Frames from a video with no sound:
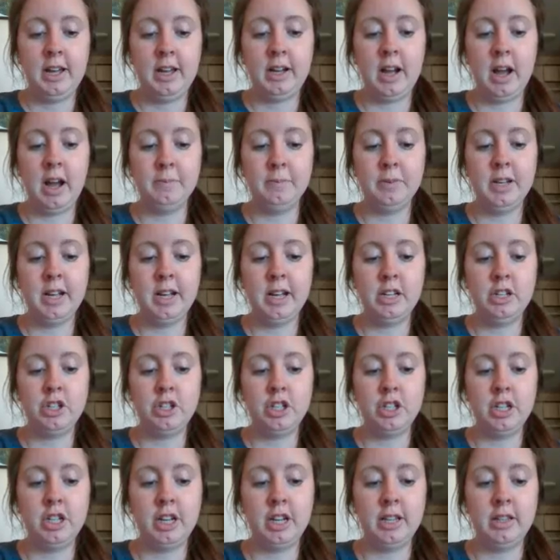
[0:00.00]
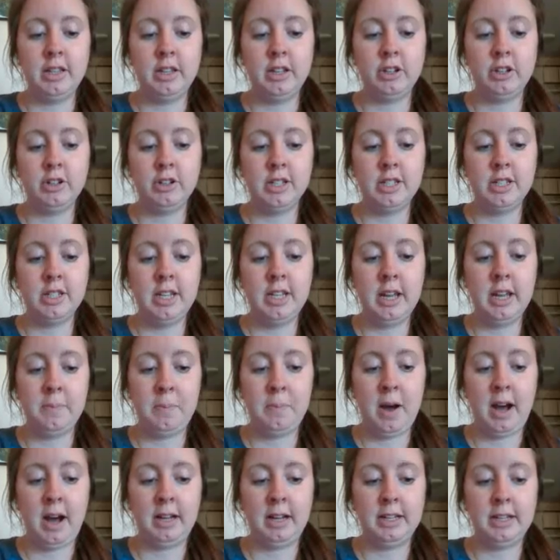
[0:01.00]
Comprehension and literacy
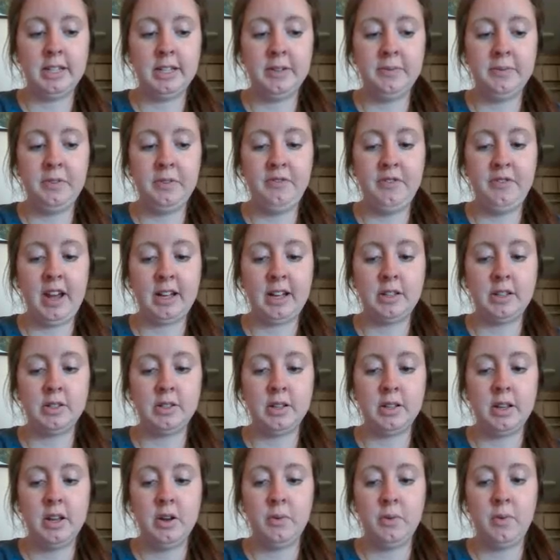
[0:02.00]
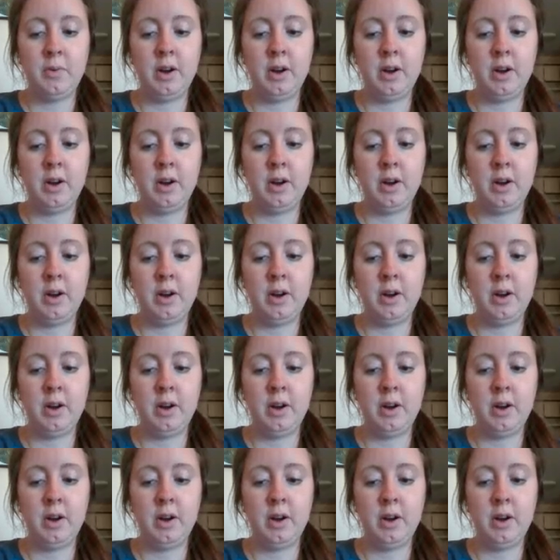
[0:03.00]
have positive effects,